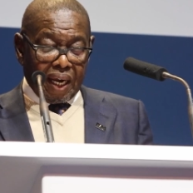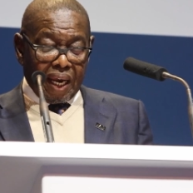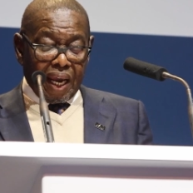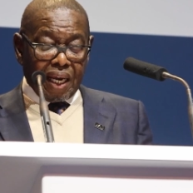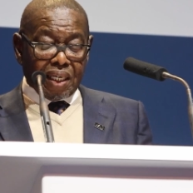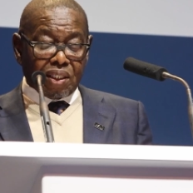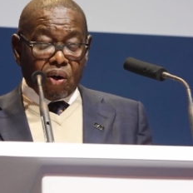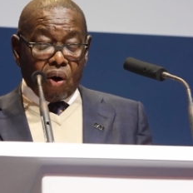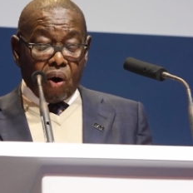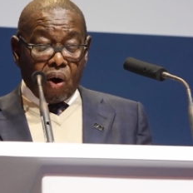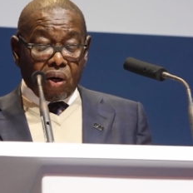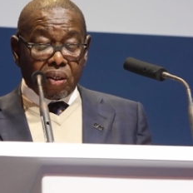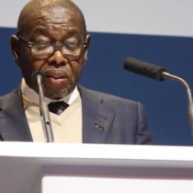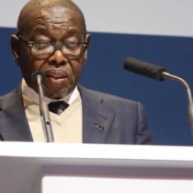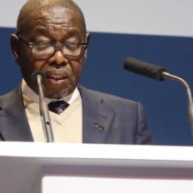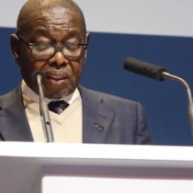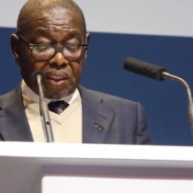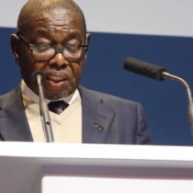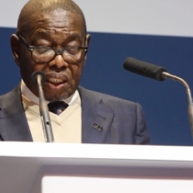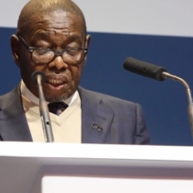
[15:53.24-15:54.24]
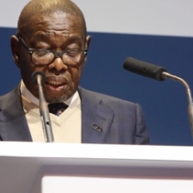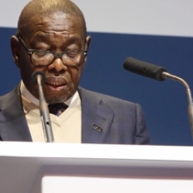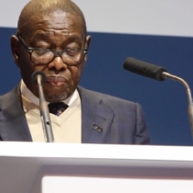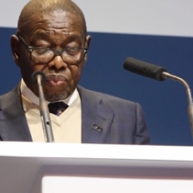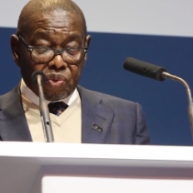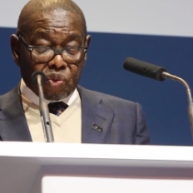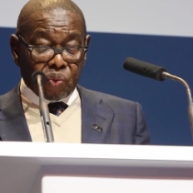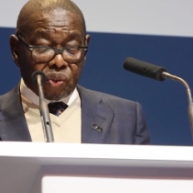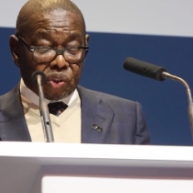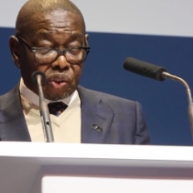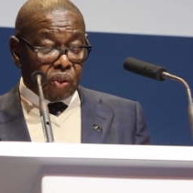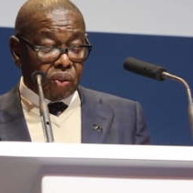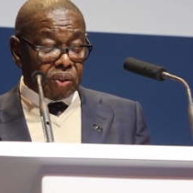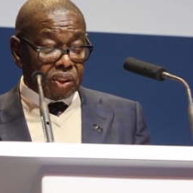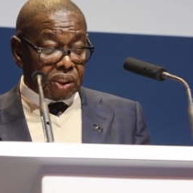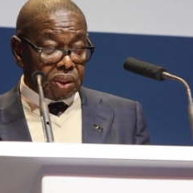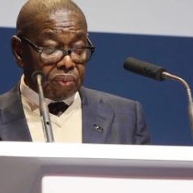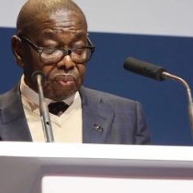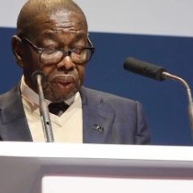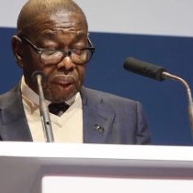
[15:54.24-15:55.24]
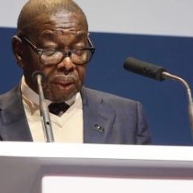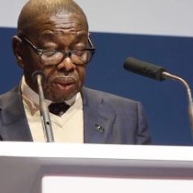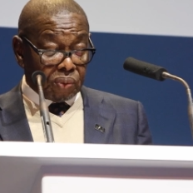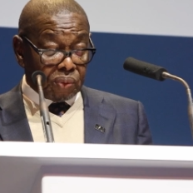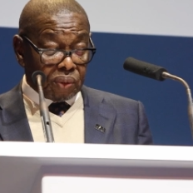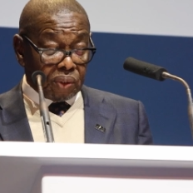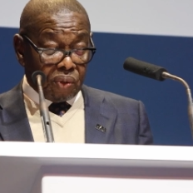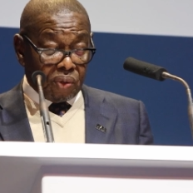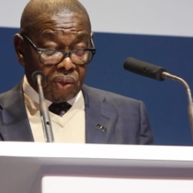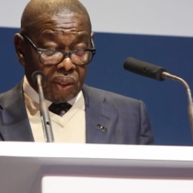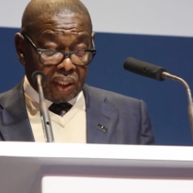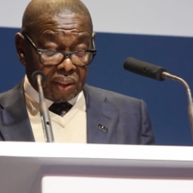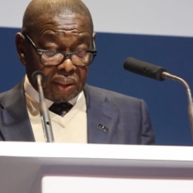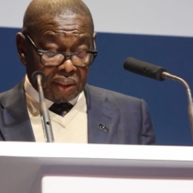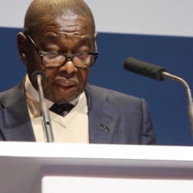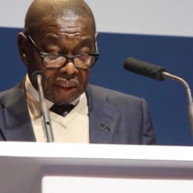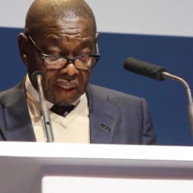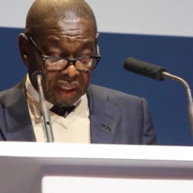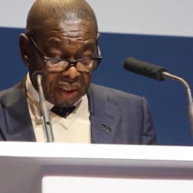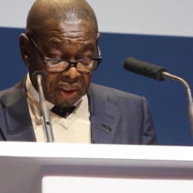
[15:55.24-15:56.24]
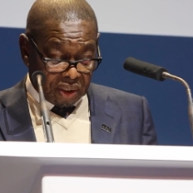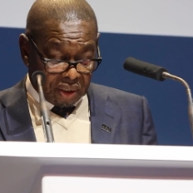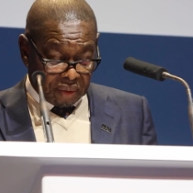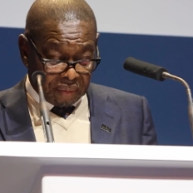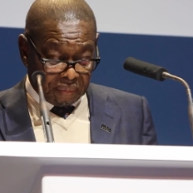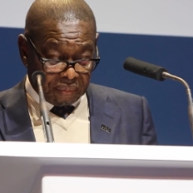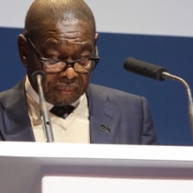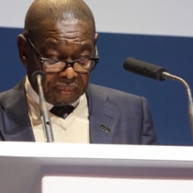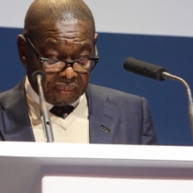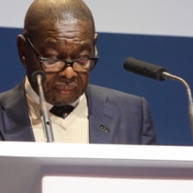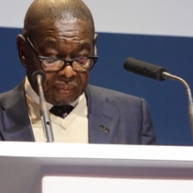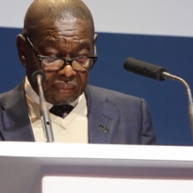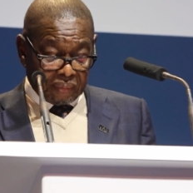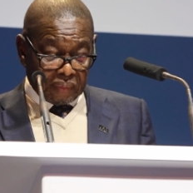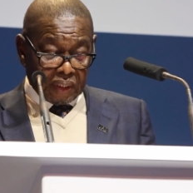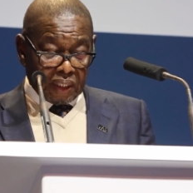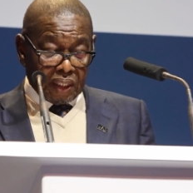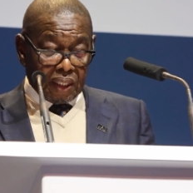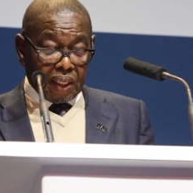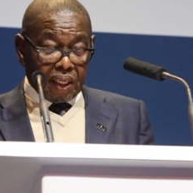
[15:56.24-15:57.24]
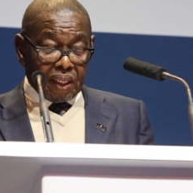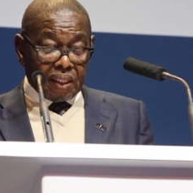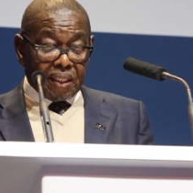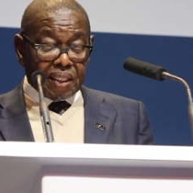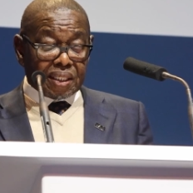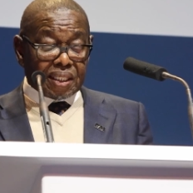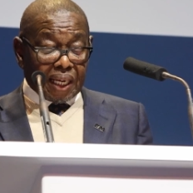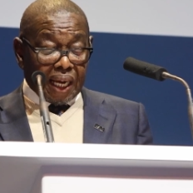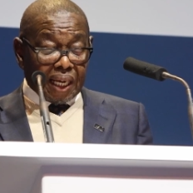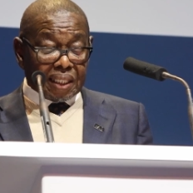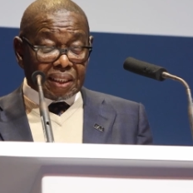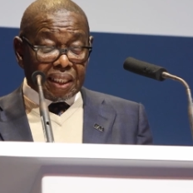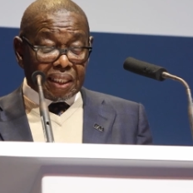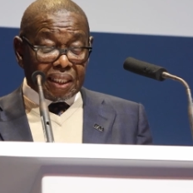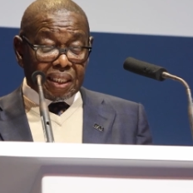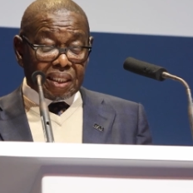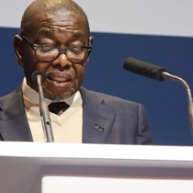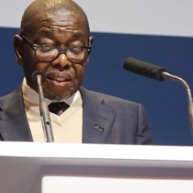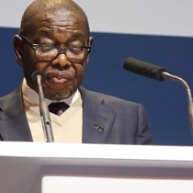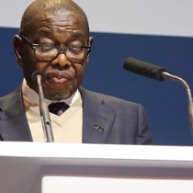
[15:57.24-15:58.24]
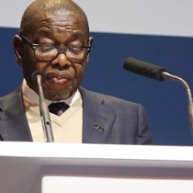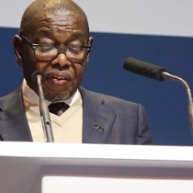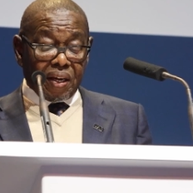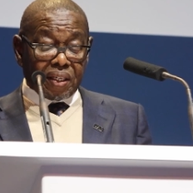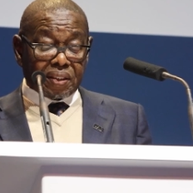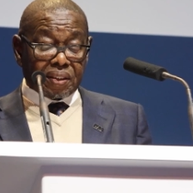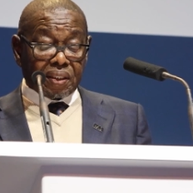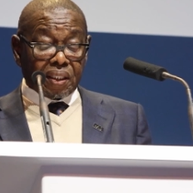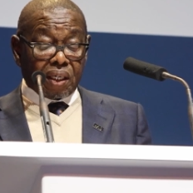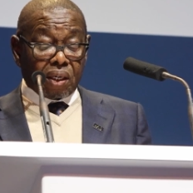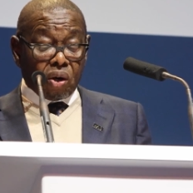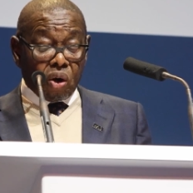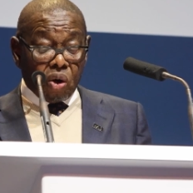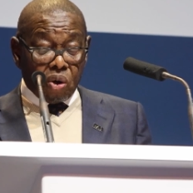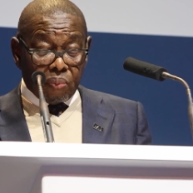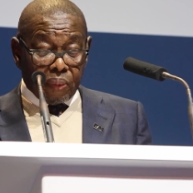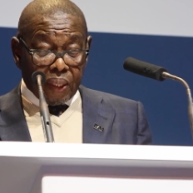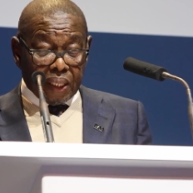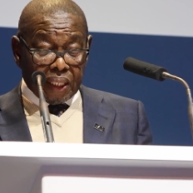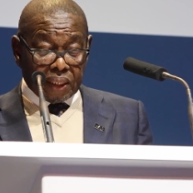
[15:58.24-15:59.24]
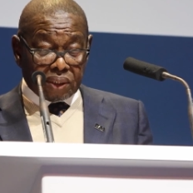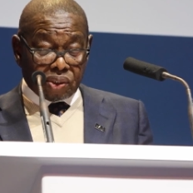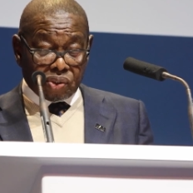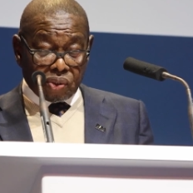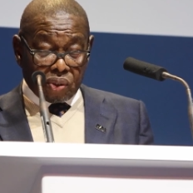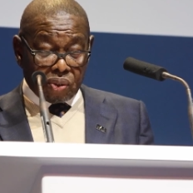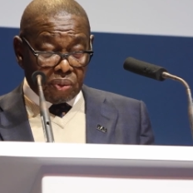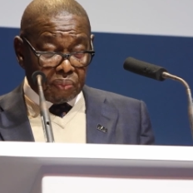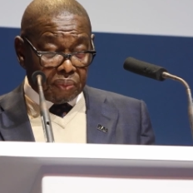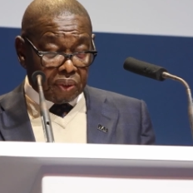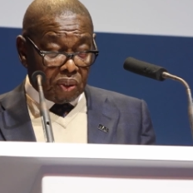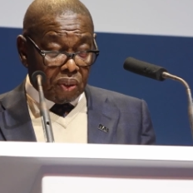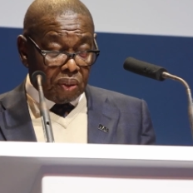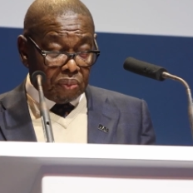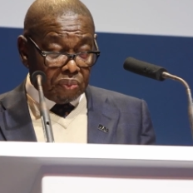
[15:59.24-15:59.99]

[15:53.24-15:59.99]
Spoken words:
and all the teams which contribute to the organization. This gathering reflects the global astronomy